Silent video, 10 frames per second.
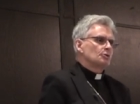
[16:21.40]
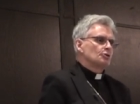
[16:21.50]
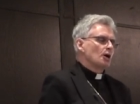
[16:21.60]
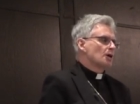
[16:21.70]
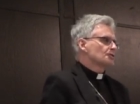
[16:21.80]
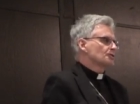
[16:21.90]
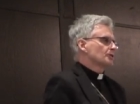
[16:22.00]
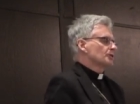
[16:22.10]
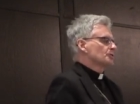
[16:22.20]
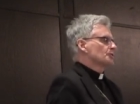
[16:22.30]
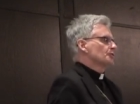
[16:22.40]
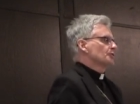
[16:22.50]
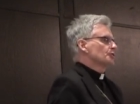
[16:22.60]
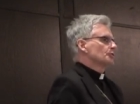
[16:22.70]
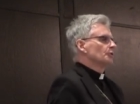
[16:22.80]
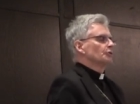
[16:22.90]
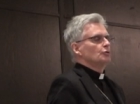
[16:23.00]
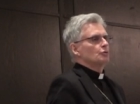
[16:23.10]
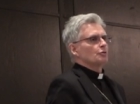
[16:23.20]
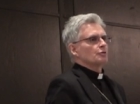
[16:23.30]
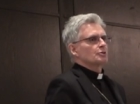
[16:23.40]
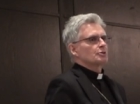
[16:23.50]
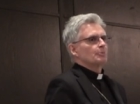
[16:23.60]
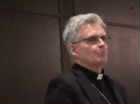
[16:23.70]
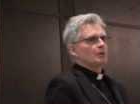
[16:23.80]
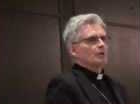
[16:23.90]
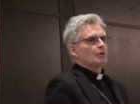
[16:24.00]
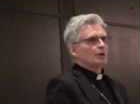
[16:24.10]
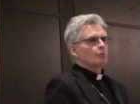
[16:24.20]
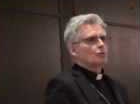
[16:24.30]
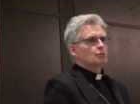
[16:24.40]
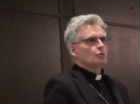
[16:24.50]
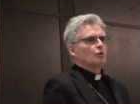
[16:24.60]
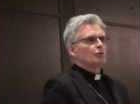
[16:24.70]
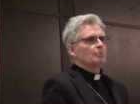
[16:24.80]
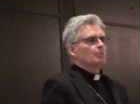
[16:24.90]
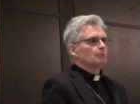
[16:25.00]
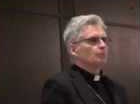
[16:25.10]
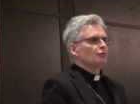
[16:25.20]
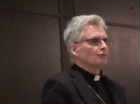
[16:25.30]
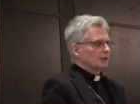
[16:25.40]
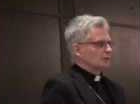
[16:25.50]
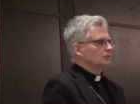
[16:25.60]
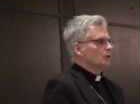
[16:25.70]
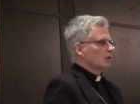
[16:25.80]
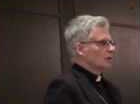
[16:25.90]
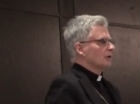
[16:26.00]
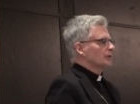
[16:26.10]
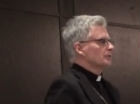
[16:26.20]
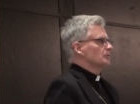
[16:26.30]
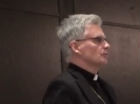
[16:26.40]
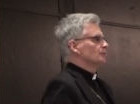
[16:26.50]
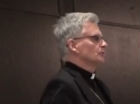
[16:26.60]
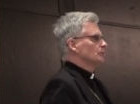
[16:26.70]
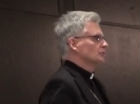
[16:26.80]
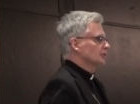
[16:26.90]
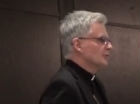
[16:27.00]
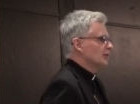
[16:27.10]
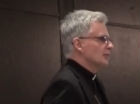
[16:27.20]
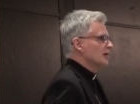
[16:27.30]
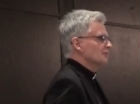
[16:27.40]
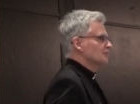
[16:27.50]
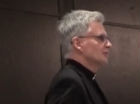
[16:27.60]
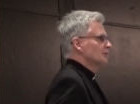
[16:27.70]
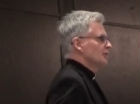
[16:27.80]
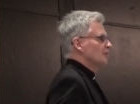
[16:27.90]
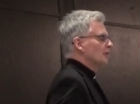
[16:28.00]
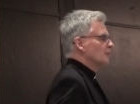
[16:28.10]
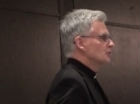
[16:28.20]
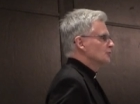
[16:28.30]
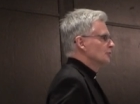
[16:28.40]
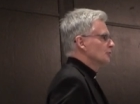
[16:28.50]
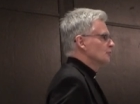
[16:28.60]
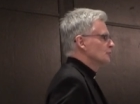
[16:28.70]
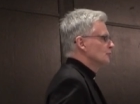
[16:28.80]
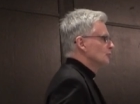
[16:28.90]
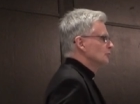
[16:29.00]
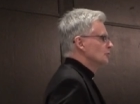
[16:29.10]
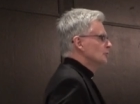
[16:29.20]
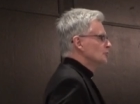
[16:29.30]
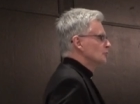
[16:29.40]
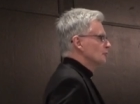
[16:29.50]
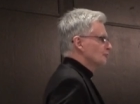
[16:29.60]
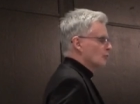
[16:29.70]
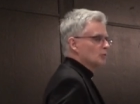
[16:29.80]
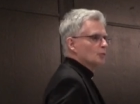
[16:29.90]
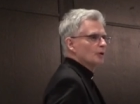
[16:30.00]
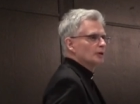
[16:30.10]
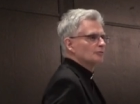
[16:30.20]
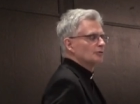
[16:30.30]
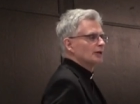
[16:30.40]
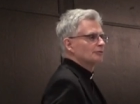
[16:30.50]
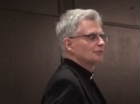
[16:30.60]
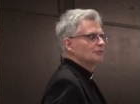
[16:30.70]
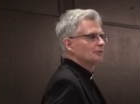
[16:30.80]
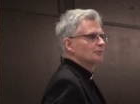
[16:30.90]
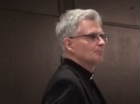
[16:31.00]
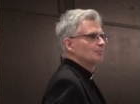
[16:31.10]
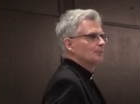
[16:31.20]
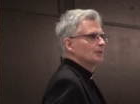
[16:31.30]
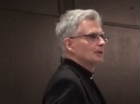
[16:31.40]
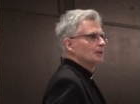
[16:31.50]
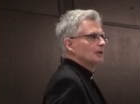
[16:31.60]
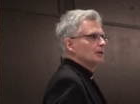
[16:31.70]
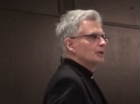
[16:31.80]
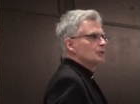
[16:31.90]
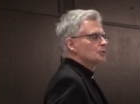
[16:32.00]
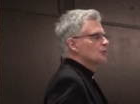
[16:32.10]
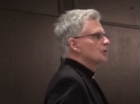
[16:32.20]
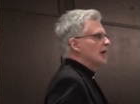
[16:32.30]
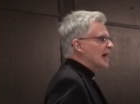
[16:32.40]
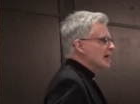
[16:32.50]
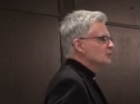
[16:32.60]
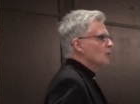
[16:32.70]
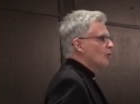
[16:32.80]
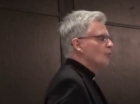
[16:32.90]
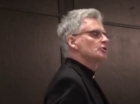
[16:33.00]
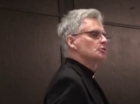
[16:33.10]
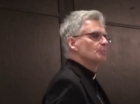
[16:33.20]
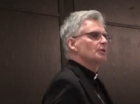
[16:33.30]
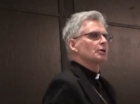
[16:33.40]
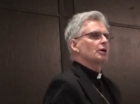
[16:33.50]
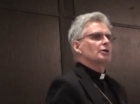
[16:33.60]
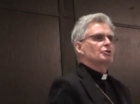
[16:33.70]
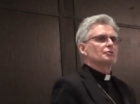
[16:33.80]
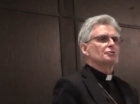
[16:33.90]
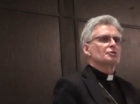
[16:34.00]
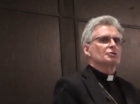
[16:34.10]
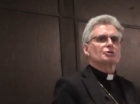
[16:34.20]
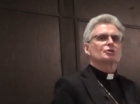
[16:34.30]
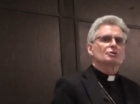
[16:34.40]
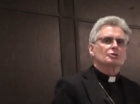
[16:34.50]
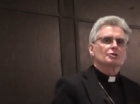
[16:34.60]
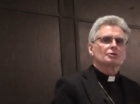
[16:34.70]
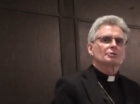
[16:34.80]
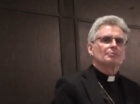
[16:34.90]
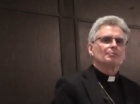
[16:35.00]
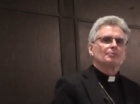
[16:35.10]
John 6, the teaching on the Eucharist, that we're told that people found hard and difficult, and they left. They returned, we're told, to their former way of life. So there has always been controversy in the church.